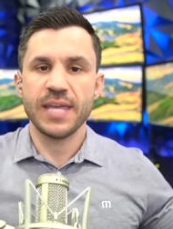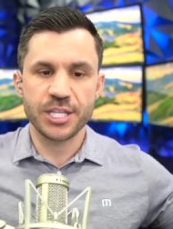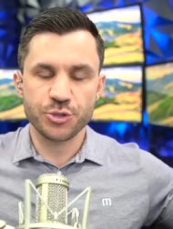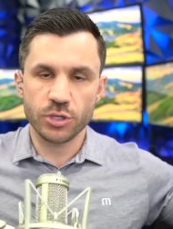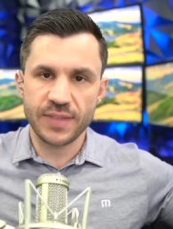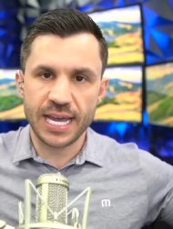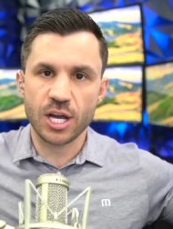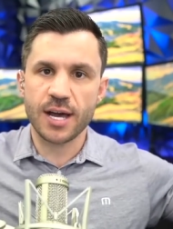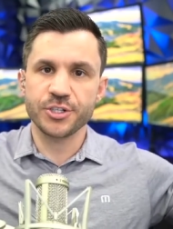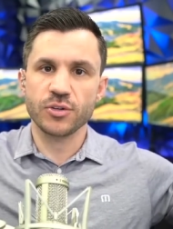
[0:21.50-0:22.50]
and sort of that
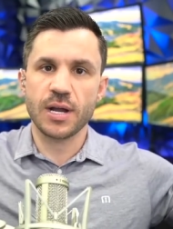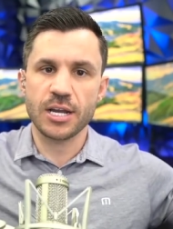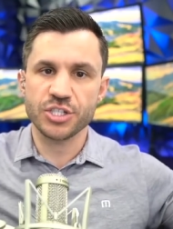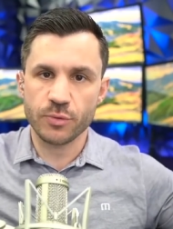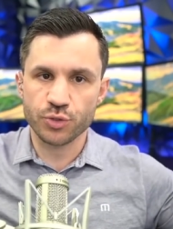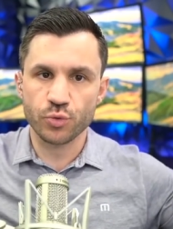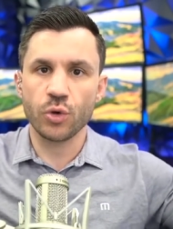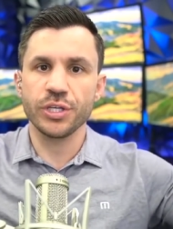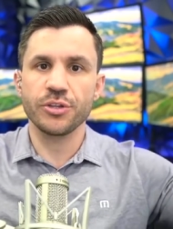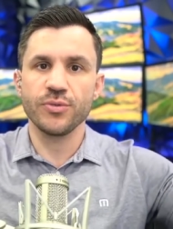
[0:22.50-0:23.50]
entourage that was
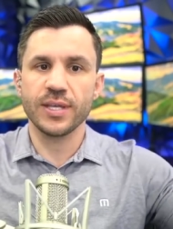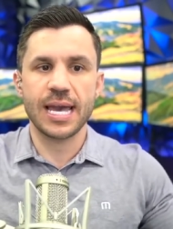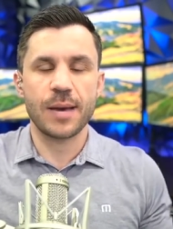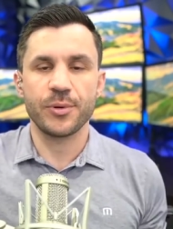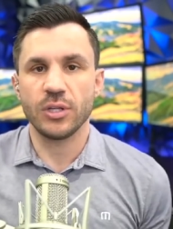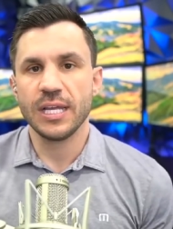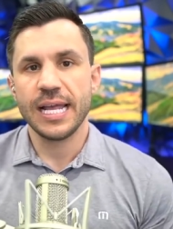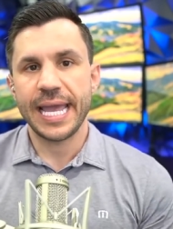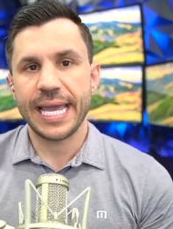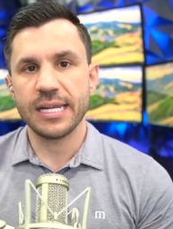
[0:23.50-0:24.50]
rolling through the Capitol,
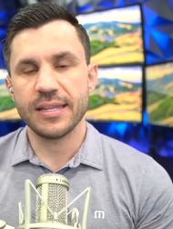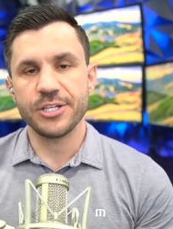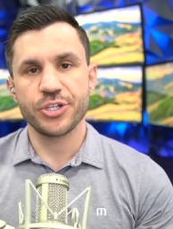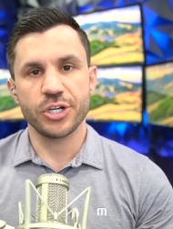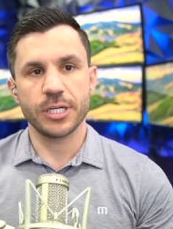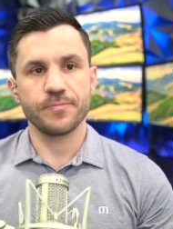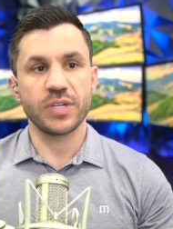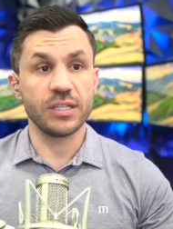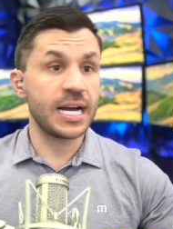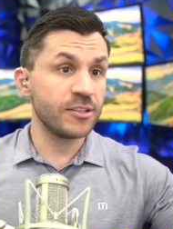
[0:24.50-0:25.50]
and they took
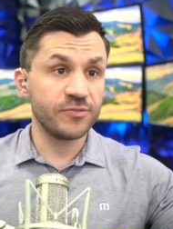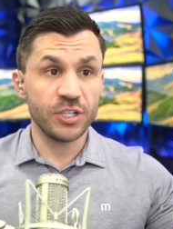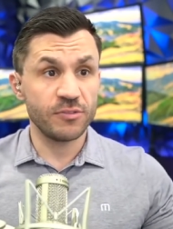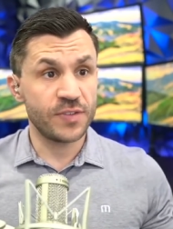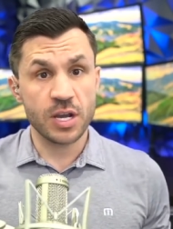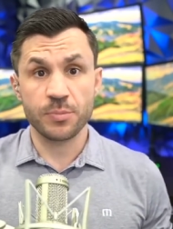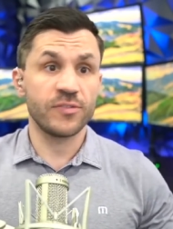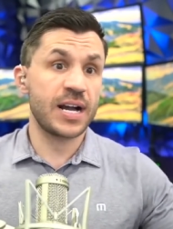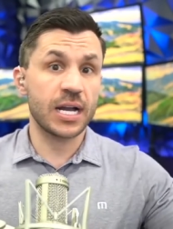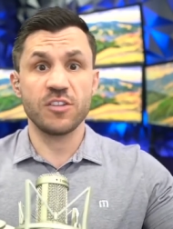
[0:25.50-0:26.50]
a lot of, you know, very
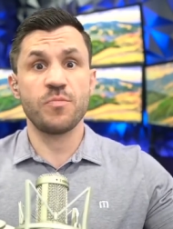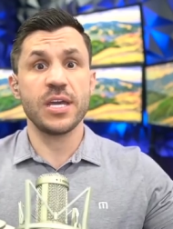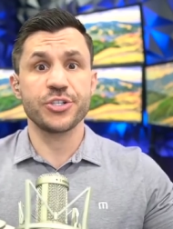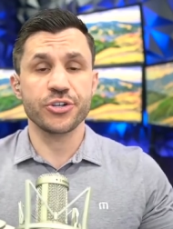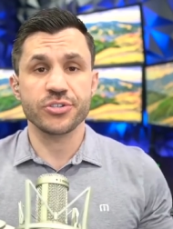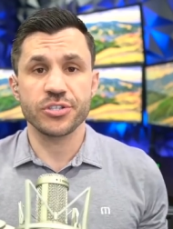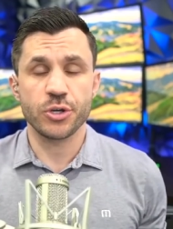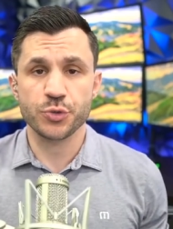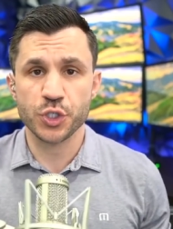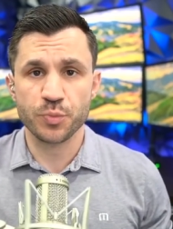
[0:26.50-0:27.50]
provocative pictures, and
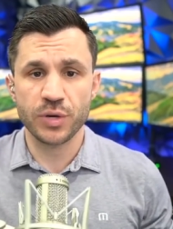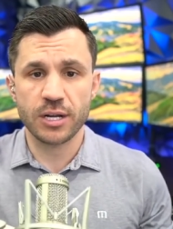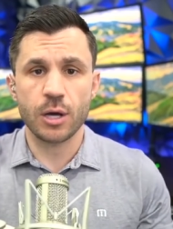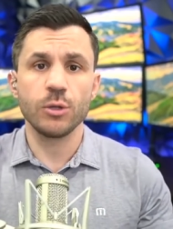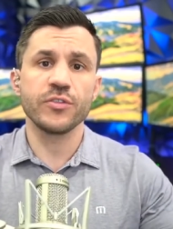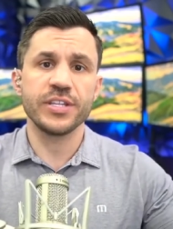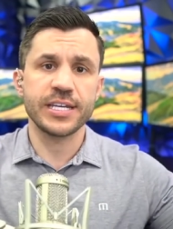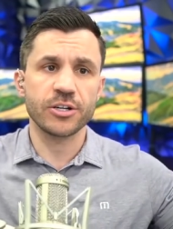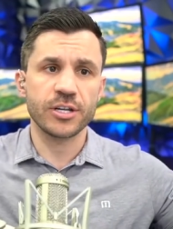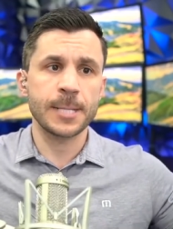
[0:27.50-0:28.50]
those were spread all over the
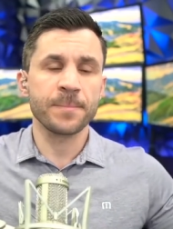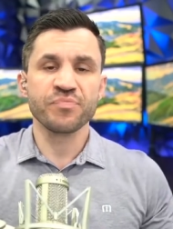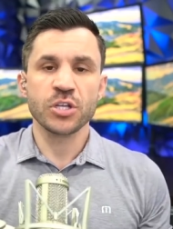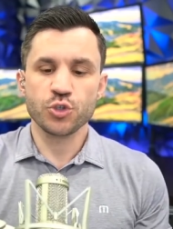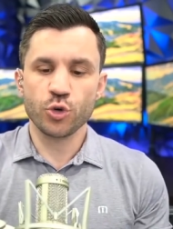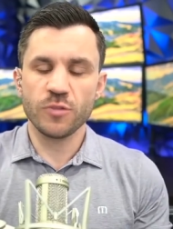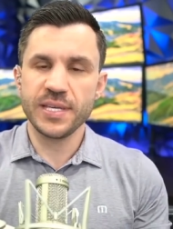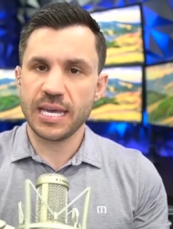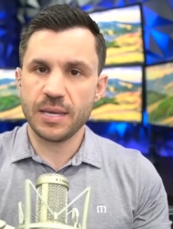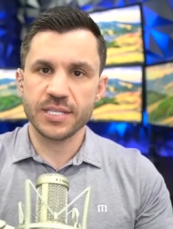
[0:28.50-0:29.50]
internet. Sort of
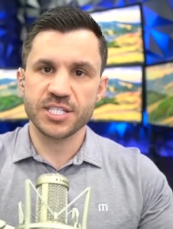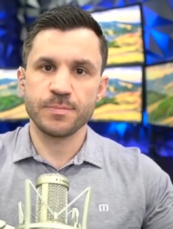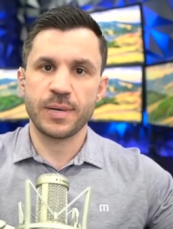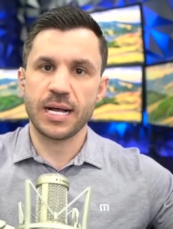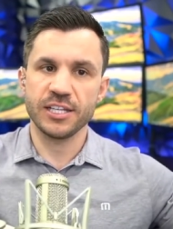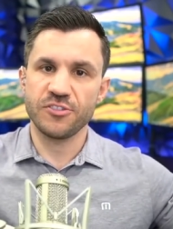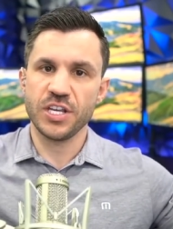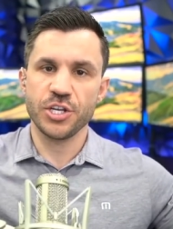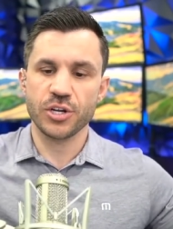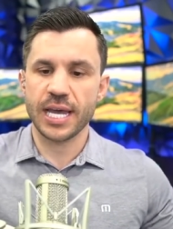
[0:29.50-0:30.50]
became a symbolic
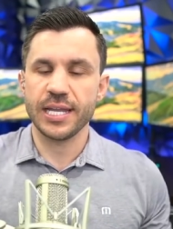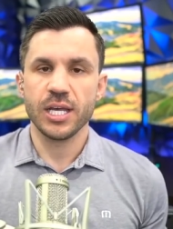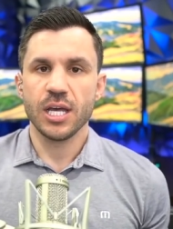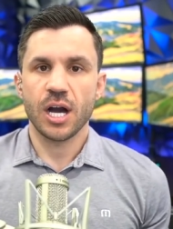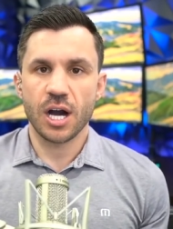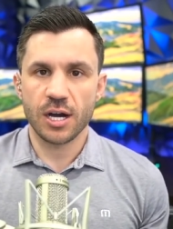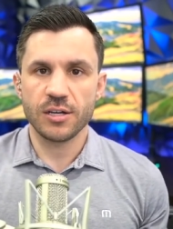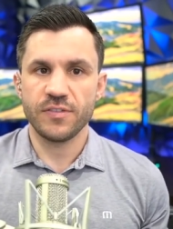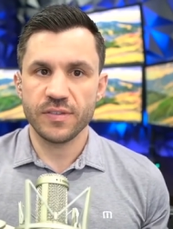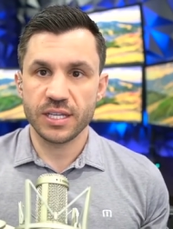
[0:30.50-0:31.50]
figurehead
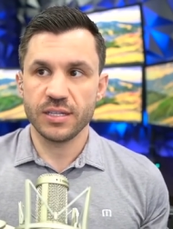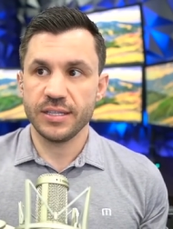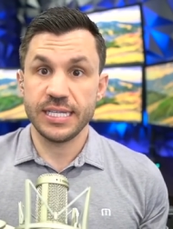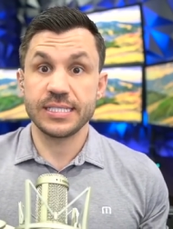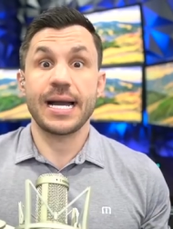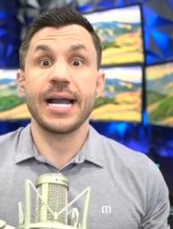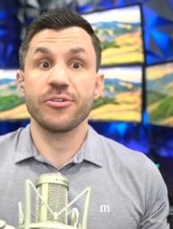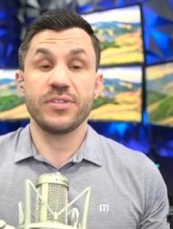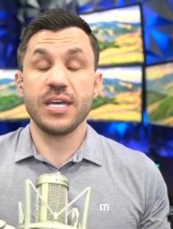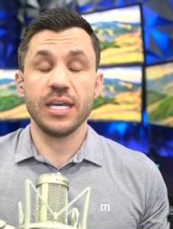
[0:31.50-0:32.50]
of the entire
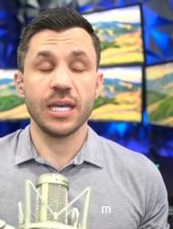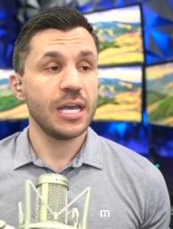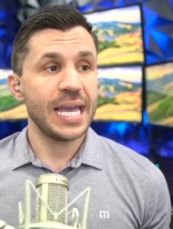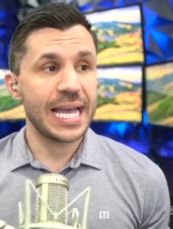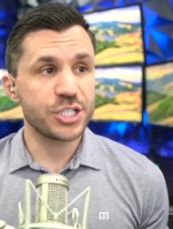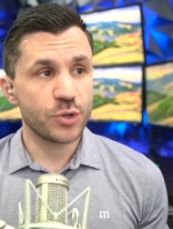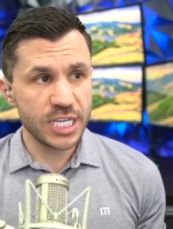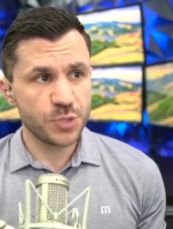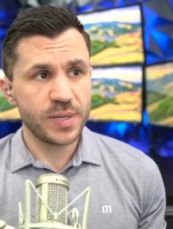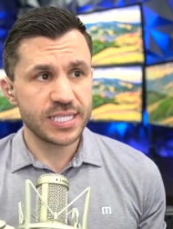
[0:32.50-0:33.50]
thing. And so
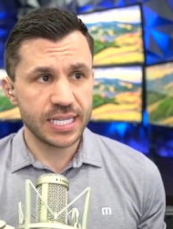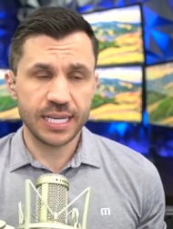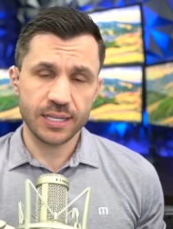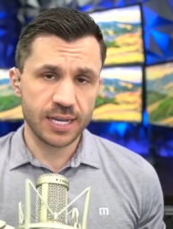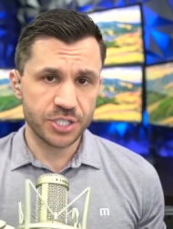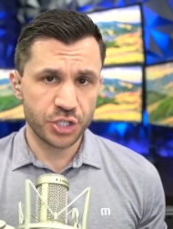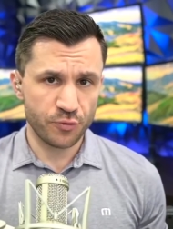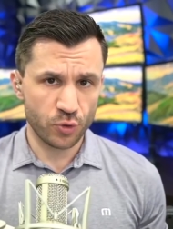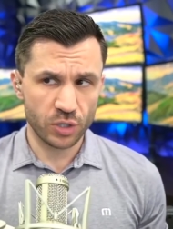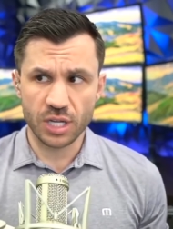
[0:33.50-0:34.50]
he's been sitting in custody
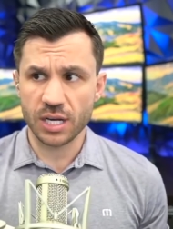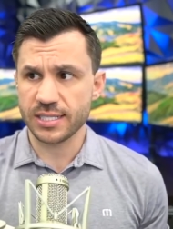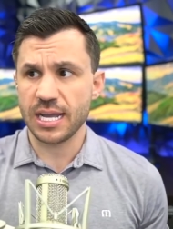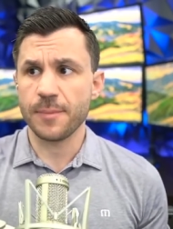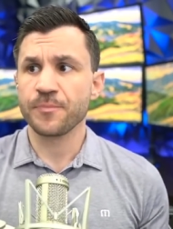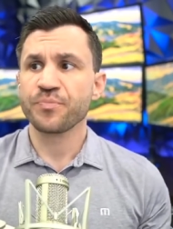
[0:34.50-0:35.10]
for a long time.